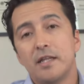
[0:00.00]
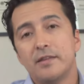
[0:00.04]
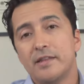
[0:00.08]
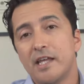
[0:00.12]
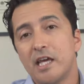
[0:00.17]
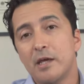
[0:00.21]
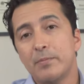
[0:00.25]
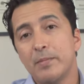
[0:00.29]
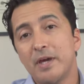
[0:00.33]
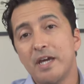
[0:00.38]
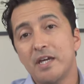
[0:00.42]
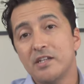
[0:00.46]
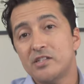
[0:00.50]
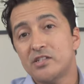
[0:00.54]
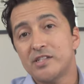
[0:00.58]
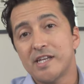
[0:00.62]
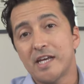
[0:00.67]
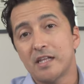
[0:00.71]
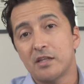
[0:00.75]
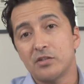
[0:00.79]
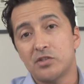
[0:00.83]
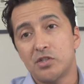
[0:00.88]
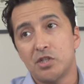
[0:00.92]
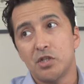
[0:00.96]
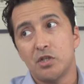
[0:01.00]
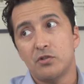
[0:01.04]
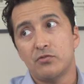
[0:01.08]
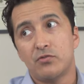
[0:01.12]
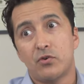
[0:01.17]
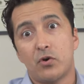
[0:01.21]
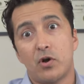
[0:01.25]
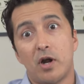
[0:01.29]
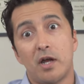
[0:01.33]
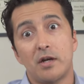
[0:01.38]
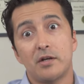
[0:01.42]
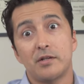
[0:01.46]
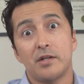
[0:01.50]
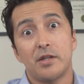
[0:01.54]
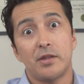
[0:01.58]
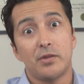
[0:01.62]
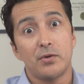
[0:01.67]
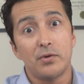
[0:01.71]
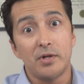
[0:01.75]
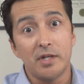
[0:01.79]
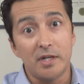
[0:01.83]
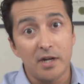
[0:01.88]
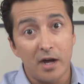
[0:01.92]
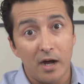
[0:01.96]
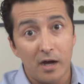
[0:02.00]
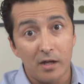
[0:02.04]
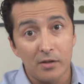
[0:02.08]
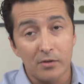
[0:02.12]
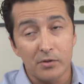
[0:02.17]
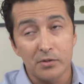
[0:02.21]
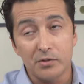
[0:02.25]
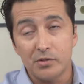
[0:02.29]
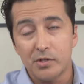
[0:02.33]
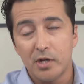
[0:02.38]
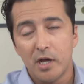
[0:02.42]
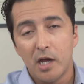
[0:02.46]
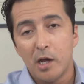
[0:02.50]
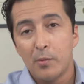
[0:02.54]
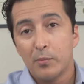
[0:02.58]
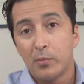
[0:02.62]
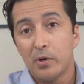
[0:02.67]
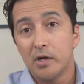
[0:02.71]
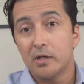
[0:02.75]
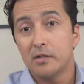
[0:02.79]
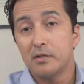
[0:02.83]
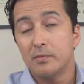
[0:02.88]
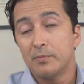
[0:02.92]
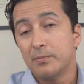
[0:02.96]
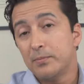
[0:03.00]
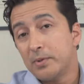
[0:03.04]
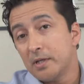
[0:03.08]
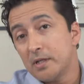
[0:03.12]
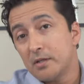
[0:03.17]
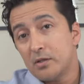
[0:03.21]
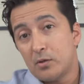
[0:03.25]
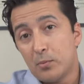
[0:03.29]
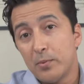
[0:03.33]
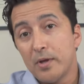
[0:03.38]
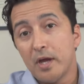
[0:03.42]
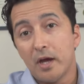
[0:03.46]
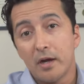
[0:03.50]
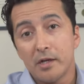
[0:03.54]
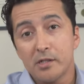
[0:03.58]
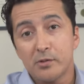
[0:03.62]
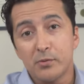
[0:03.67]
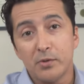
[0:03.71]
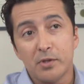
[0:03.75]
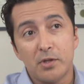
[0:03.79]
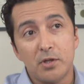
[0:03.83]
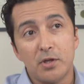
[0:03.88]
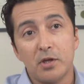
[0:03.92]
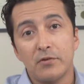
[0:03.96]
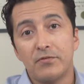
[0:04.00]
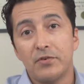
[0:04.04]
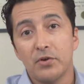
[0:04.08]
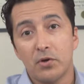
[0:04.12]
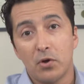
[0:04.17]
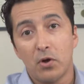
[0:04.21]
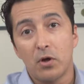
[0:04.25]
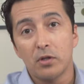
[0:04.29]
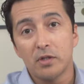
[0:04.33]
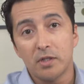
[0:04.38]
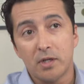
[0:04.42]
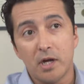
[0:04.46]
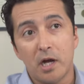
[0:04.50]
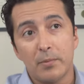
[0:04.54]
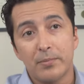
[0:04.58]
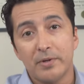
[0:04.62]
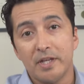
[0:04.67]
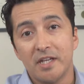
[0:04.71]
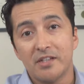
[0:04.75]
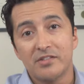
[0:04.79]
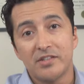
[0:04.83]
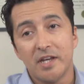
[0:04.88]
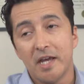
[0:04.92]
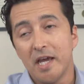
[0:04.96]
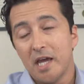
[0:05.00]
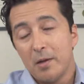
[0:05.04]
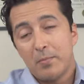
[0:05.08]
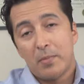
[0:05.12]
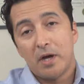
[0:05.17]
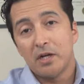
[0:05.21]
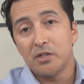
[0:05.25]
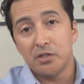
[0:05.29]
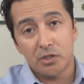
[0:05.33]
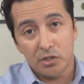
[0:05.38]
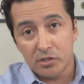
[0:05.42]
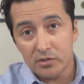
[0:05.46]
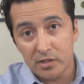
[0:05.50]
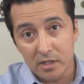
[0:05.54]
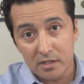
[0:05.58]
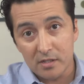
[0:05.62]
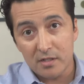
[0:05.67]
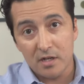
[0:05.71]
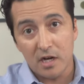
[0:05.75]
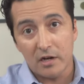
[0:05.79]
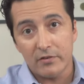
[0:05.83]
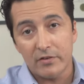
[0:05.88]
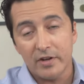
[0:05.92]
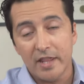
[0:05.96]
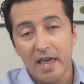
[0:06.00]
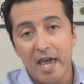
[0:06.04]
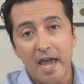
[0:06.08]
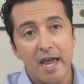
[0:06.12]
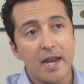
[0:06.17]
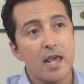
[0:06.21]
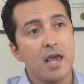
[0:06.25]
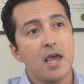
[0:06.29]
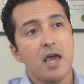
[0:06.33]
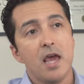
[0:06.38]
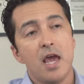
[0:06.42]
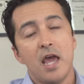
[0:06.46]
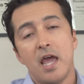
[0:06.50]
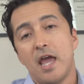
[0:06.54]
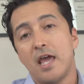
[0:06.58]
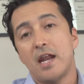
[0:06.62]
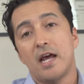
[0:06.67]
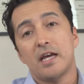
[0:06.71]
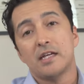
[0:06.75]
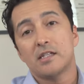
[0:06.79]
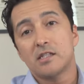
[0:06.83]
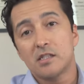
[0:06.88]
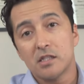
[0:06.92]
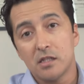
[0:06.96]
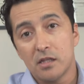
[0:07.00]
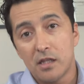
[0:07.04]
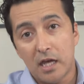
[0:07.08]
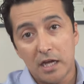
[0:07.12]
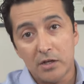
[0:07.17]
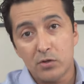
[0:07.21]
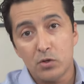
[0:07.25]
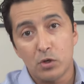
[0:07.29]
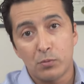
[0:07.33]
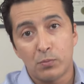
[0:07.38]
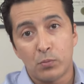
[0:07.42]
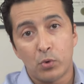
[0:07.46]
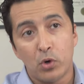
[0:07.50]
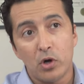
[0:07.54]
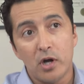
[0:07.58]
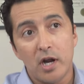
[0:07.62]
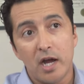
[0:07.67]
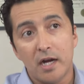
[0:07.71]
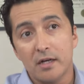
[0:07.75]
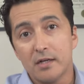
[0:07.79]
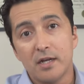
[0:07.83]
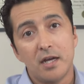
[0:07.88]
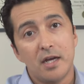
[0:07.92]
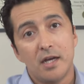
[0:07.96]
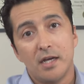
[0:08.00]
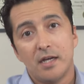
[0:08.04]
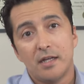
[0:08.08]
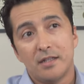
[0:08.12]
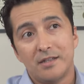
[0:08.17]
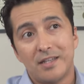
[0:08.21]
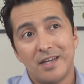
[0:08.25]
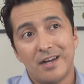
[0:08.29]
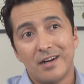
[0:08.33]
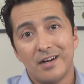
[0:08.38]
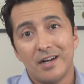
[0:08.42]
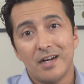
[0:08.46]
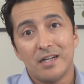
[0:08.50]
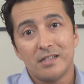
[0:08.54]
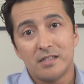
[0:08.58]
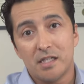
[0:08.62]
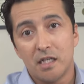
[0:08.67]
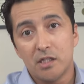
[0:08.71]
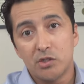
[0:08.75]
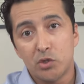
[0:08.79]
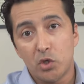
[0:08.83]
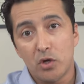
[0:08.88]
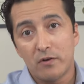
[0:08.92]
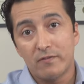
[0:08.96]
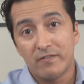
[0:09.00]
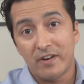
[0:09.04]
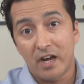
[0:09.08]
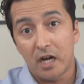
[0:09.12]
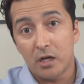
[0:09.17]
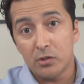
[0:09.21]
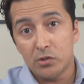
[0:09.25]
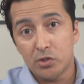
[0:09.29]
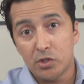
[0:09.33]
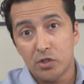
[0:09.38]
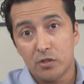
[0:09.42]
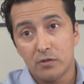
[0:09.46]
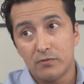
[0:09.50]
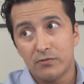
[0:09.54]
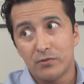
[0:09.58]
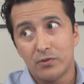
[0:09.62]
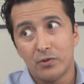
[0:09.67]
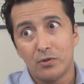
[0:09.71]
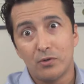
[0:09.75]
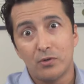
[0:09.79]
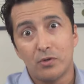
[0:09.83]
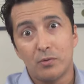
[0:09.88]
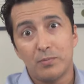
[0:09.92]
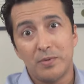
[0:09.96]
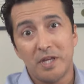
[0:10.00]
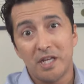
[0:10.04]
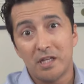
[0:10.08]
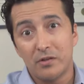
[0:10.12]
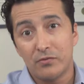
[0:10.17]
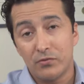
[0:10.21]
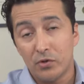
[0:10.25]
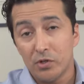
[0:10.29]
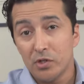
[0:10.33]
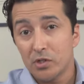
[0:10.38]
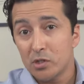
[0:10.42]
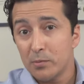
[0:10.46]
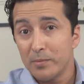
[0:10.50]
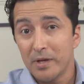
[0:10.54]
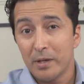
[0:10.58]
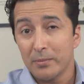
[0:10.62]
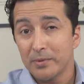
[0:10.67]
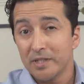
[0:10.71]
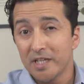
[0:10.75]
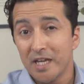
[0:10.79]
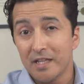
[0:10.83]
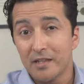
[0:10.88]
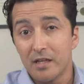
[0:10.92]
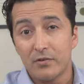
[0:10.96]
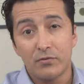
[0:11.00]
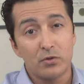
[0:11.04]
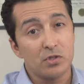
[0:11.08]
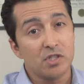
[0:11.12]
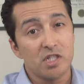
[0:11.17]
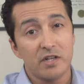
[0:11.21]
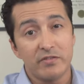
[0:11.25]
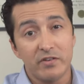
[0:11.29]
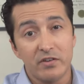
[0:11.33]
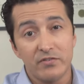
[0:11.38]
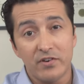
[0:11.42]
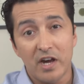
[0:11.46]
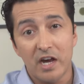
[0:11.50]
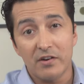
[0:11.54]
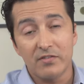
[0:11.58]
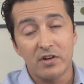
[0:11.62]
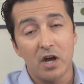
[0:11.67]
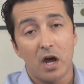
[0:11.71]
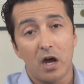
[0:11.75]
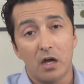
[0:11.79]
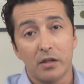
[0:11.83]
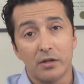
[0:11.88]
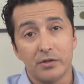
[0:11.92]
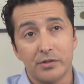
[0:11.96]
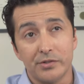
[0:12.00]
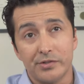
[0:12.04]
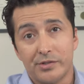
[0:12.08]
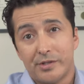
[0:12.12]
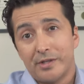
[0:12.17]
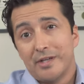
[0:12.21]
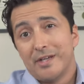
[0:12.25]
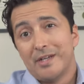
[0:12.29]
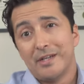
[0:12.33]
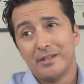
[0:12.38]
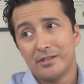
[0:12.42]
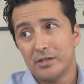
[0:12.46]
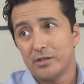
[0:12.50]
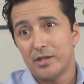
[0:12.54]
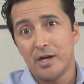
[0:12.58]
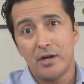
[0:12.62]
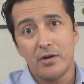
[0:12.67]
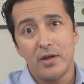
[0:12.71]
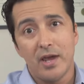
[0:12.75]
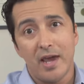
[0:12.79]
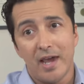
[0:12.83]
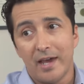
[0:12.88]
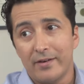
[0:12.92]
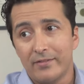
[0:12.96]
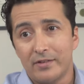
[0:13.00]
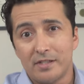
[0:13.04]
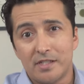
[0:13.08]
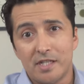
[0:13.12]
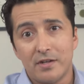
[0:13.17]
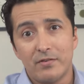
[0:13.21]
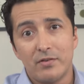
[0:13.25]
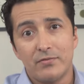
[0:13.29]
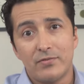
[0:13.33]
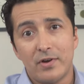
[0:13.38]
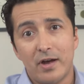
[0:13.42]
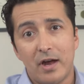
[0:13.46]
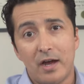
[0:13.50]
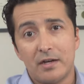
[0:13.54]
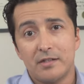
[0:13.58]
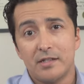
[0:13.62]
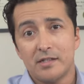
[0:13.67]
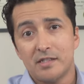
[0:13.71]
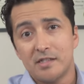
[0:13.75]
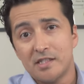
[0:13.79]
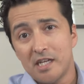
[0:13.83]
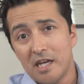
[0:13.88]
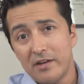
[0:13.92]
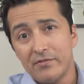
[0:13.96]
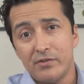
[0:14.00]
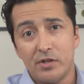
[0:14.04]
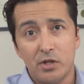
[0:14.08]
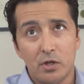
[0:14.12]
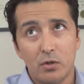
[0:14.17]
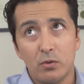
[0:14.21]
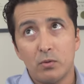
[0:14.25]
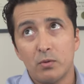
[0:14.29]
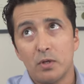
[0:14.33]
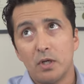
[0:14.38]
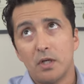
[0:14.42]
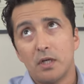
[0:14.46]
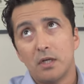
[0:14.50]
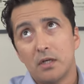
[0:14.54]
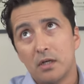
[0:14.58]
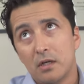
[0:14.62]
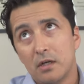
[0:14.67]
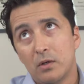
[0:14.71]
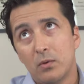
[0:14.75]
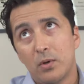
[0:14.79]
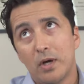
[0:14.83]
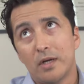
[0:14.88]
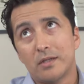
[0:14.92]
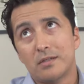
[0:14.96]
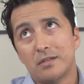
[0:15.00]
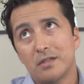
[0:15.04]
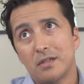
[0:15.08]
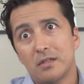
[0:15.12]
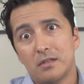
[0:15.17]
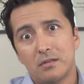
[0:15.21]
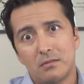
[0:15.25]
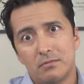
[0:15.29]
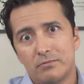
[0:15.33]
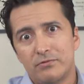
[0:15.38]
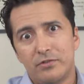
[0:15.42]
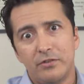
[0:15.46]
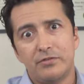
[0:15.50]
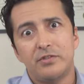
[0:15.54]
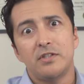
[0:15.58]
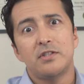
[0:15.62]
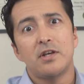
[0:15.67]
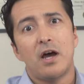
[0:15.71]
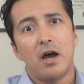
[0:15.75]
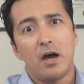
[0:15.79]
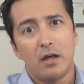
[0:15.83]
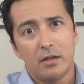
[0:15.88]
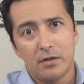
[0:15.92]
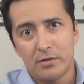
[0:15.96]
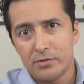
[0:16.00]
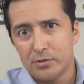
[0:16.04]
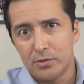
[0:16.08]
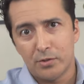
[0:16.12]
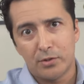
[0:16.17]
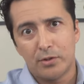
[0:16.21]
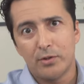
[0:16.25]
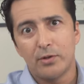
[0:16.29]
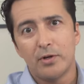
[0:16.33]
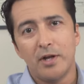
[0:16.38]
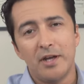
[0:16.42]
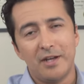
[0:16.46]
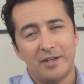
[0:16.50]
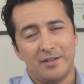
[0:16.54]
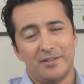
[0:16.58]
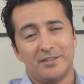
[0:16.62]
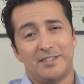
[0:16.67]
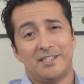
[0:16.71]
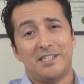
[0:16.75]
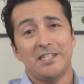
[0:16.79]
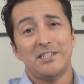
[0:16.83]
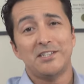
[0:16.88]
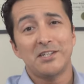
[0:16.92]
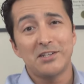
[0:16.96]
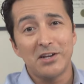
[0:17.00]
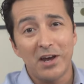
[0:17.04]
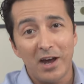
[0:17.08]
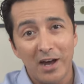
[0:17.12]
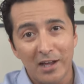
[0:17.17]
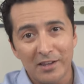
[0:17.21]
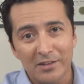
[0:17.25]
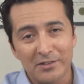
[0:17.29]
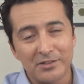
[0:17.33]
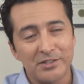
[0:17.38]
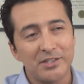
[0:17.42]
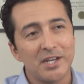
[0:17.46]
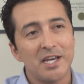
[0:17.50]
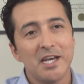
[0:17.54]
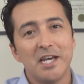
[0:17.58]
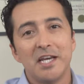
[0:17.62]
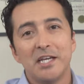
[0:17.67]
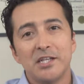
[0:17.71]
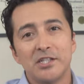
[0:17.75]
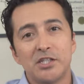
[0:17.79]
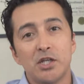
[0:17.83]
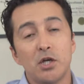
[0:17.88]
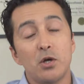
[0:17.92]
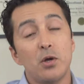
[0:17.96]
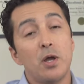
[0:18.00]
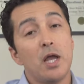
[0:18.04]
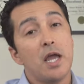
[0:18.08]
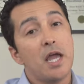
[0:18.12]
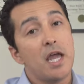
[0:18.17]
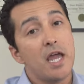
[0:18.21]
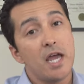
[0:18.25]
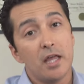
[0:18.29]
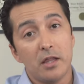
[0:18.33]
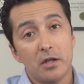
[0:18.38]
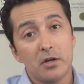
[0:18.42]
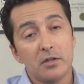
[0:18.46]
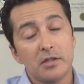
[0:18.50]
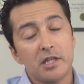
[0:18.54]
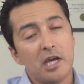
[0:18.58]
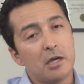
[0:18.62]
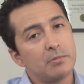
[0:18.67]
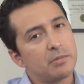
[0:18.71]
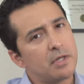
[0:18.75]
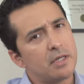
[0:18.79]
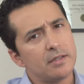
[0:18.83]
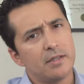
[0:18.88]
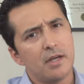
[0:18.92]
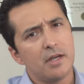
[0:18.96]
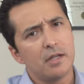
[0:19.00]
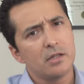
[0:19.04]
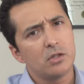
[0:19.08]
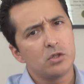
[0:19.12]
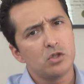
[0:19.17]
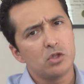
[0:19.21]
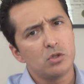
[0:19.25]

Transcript: They may sell it to you for $130. But to be honest with you, if you call the company and say, hey, my insurance doesn't cover that, and I still like your product, they're going to send you a voucher for you to be able to get that for $75. So there you have it, $75. I just saved you $50 or $60. So a lot of times I tell